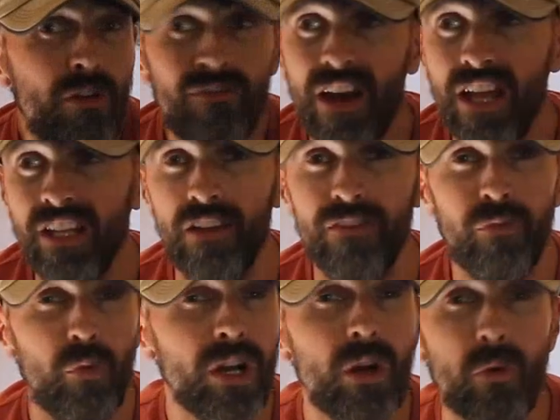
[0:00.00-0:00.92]
of Van Life
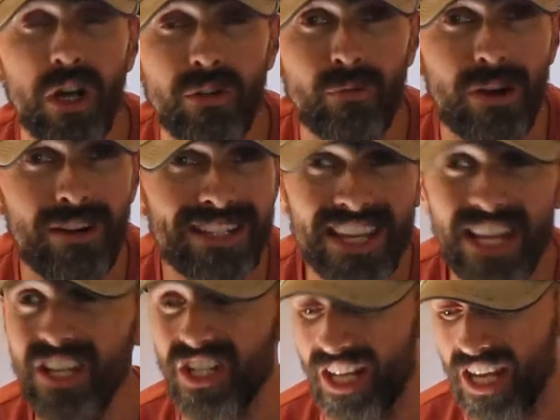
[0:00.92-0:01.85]
101, where
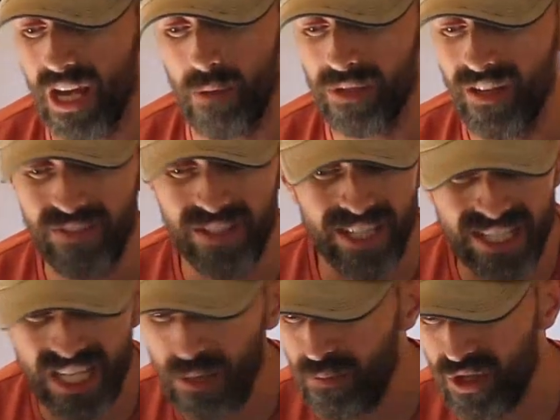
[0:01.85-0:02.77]
essentially I'm giving you
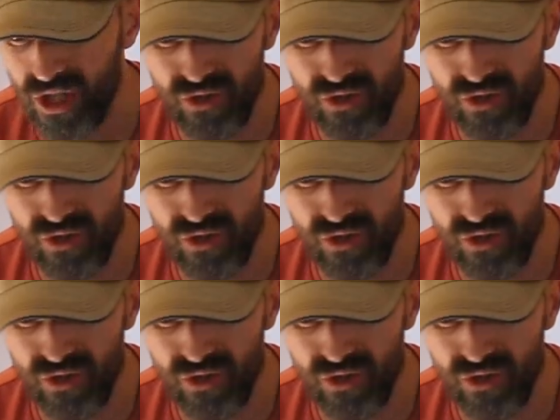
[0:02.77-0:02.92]
tips,